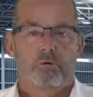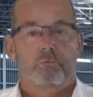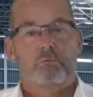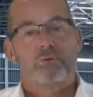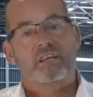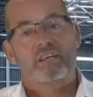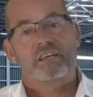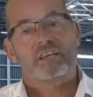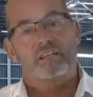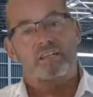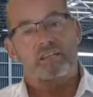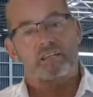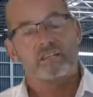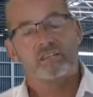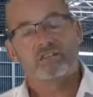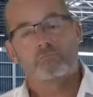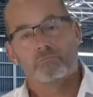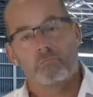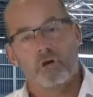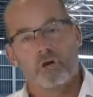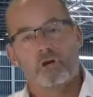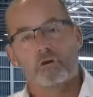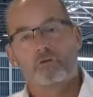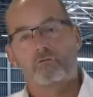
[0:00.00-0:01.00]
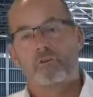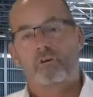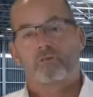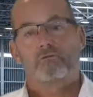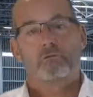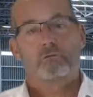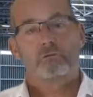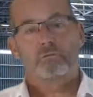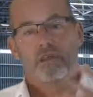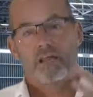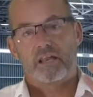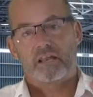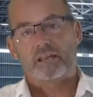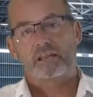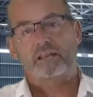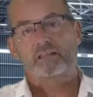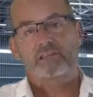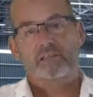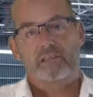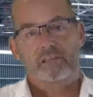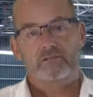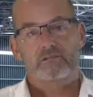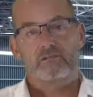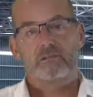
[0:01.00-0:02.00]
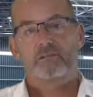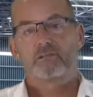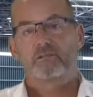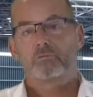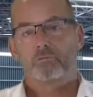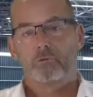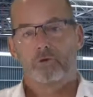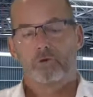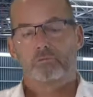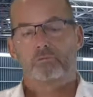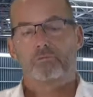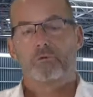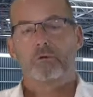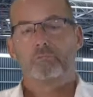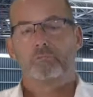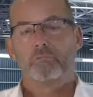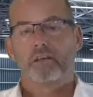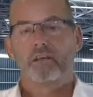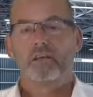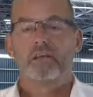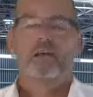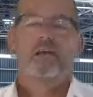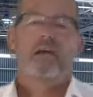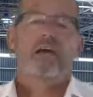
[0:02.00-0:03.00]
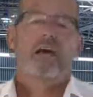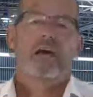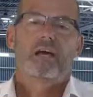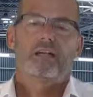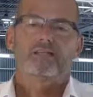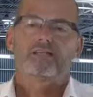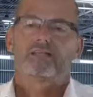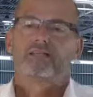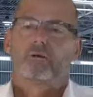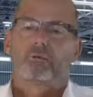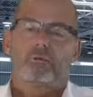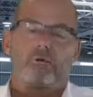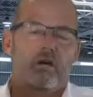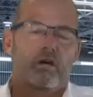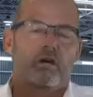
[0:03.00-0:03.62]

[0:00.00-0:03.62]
We need condition monitoring for planning and scheduling to work properly, and so on.